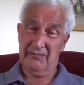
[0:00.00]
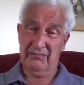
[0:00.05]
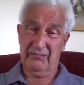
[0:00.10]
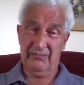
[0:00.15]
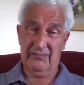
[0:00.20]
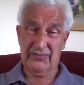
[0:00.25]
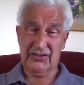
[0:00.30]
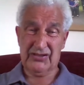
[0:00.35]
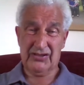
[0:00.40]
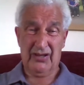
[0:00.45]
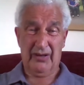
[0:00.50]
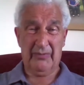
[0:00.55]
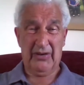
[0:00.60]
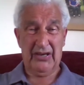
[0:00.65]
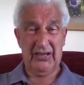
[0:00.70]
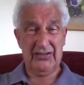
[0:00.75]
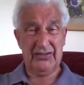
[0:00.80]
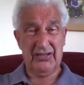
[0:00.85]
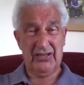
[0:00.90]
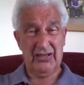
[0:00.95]
some
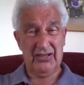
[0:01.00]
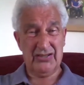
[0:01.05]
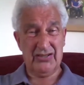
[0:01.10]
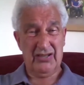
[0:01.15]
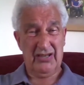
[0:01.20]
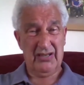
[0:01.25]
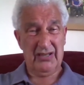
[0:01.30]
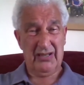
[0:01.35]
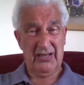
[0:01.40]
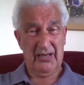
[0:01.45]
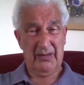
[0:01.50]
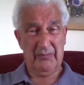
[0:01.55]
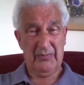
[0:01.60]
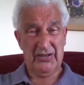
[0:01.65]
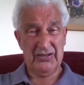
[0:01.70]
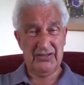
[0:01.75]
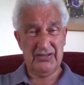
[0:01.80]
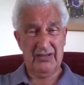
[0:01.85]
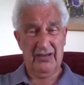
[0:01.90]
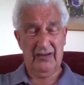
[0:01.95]
ideas like that
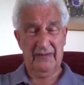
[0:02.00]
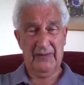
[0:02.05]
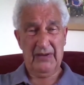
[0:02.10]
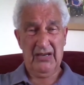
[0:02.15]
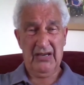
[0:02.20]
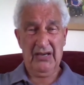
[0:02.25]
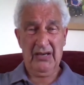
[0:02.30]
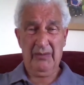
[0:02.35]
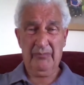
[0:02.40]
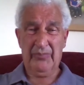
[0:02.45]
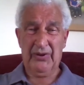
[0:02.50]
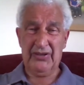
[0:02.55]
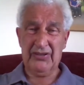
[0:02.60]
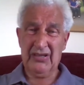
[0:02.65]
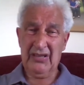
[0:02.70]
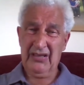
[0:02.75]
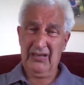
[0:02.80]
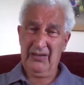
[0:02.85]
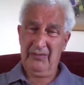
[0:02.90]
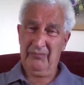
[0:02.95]
myself. But
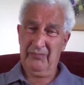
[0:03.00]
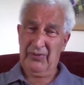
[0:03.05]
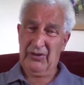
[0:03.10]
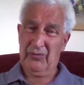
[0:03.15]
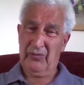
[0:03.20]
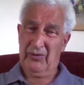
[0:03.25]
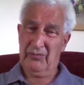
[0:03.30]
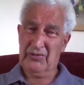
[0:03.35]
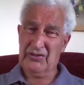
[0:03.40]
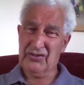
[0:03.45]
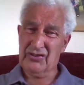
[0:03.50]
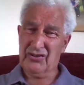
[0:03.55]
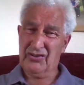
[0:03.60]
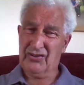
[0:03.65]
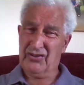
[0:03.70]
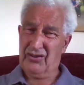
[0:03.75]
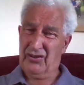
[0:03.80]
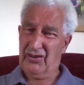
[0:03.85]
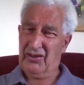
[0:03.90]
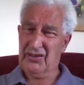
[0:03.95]
what was
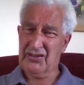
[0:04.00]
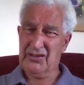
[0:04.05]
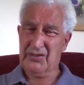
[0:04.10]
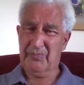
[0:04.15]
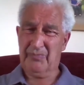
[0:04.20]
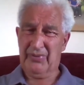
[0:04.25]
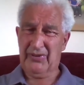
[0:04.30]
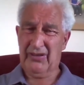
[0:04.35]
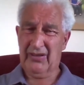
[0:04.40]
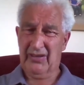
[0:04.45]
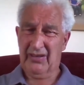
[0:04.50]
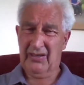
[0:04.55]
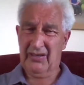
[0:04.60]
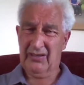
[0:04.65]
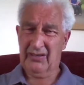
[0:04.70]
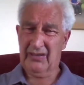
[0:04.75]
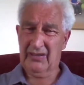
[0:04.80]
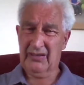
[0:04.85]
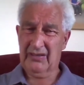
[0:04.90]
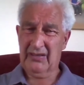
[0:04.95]
God's plan?
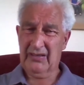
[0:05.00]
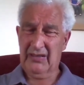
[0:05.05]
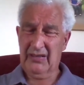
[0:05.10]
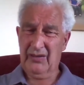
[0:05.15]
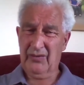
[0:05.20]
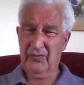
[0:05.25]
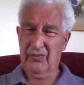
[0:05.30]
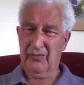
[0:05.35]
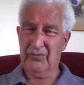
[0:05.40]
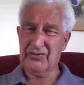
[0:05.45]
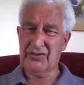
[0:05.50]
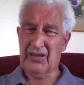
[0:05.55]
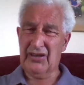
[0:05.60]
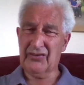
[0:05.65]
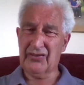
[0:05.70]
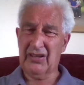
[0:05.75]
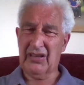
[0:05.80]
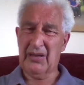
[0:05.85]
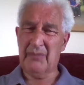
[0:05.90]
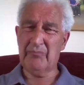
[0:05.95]
What was I
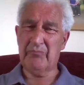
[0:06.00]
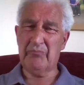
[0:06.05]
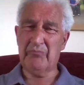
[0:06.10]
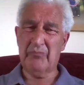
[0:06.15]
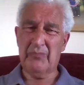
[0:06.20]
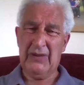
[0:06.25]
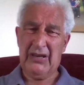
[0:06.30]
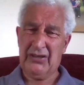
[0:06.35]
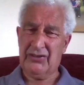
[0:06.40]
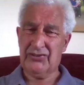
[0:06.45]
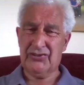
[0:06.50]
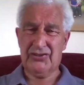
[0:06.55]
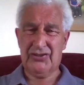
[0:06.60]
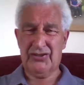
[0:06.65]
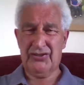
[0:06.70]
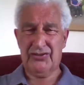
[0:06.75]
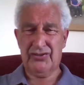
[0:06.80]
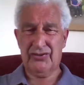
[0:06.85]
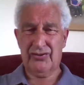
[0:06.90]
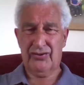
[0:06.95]
really meant
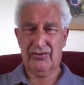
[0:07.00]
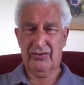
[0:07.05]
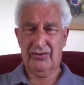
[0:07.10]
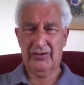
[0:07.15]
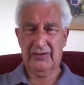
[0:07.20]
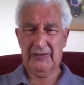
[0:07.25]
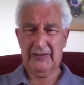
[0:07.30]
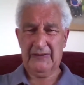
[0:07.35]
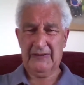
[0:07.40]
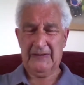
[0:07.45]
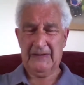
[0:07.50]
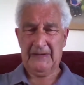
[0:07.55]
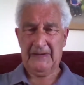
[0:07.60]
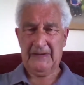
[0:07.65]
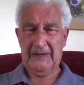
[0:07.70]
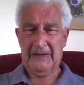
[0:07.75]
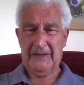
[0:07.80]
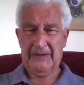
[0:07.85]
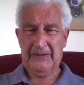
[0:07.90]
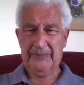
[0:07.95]
to do?
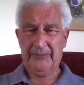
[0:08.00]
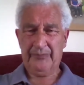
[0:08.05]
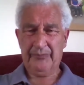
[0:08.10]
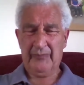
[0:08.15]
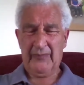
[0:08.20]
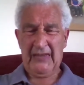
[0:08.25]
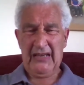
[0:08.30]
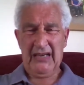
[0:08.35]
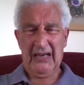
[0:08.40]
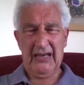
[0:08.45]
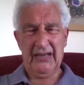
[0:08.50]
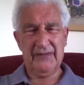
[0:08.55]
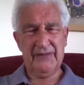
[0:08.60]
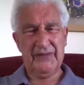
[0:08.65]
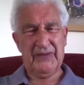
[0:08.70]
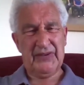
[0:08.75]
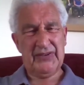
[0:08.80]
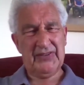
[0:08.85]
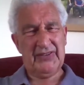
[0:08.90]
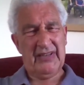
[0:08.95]
And
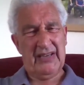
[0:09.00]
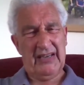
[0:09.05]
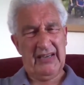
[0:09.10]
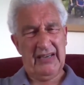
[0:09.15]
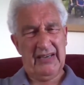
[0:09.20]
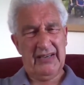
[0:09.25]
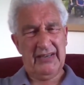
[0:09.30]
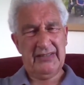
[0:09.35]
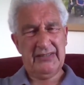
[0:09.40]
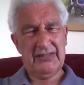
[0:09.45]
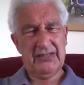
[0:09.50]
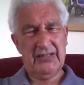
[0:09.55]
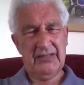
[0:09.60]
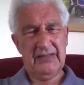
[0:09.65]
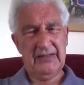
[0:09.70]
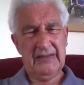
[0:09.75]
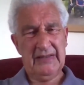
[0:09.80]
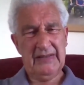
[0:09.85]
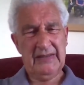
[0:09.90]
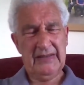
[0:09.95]
for that,
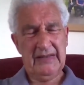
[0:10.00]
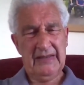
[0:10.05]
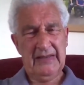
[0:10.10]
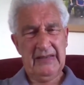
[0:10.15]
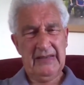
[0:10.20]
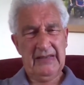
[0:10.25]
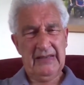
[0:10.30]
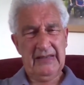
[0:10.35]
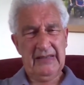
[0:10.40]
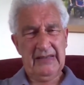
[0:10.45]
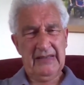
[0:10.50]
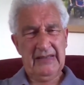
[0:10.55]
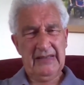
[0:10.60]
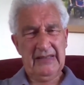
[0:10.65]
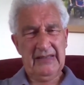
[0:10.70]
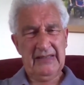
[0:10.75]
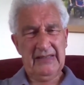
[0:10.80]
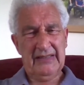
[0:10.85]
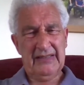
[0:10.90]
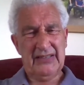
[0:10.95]

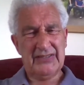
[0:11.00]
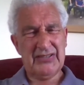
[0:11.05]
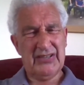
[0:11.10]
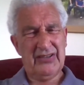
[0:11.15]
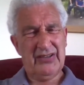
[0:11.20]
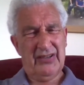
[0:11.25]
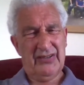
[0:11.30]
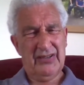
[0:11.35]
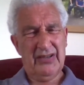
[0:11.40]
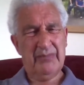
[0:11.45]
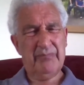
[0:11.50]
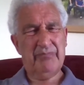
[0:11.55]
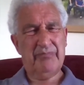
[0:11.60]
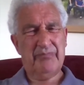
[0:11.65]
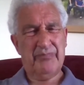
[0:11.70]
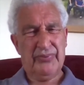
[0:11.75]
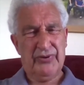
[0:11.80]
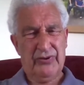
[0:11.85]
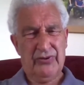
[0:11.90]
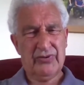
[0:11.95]
there's another
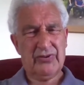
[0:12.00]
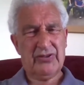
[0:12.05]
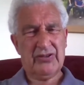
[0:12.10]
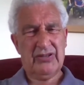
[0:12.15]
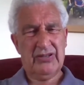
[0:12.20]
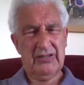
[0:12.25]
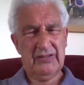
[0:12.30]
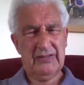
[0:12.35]
book.